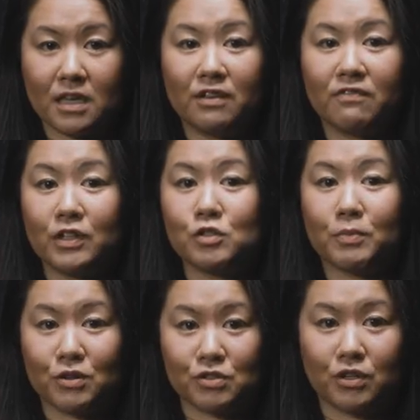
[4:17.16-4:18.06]
It feels
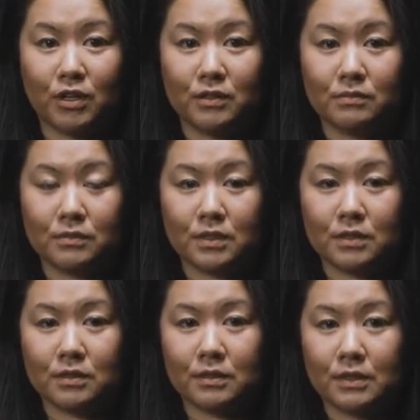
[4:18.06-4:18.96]
personal.
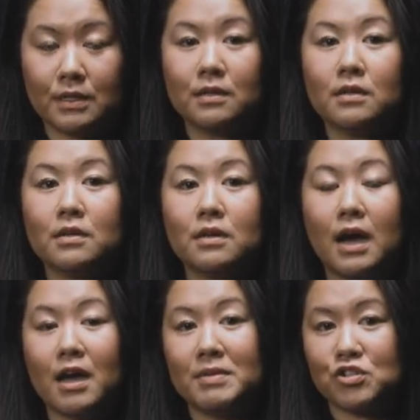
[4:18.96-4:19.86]

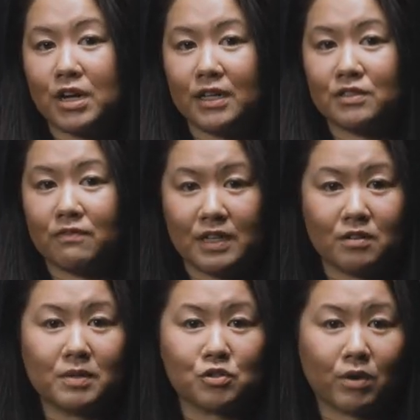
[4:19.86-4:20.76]
I'm a child of
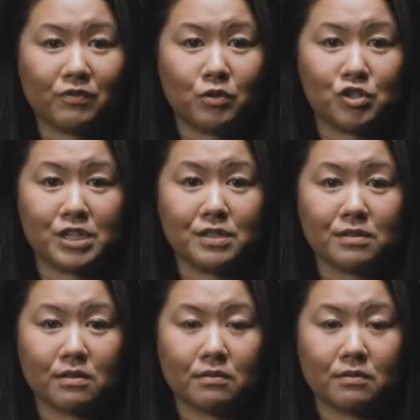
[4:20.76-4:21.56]
Vietnamese refugees,